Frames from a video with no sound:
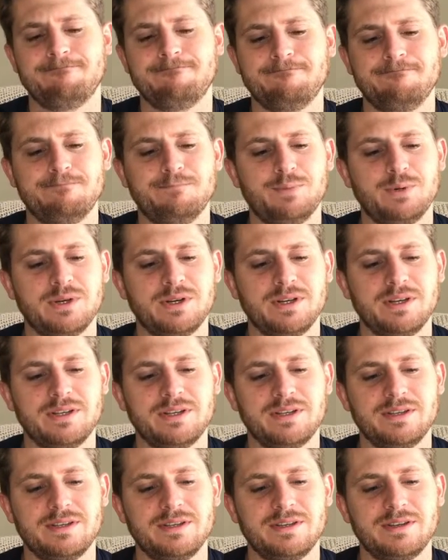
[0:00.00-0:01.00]

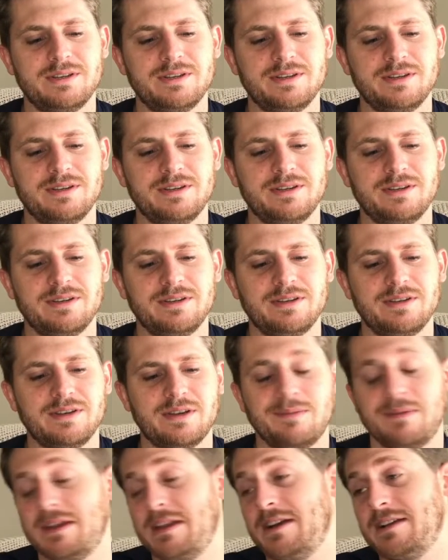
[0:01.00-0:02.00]
But,
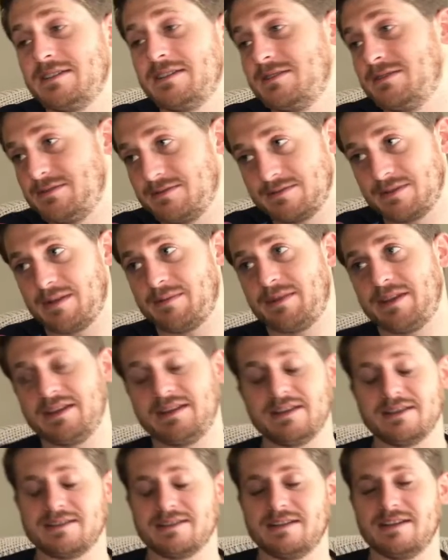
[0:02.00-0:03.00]
I mean, he
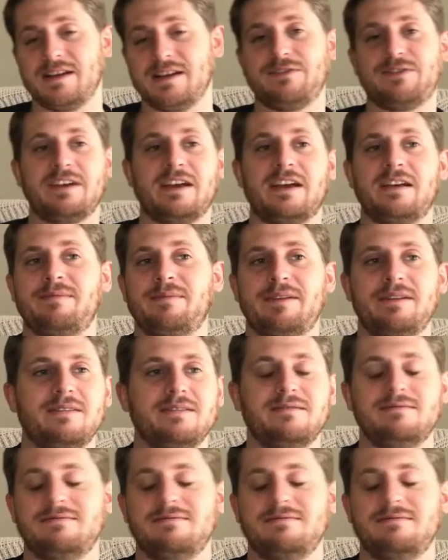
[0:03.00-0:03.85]
does enough dynamic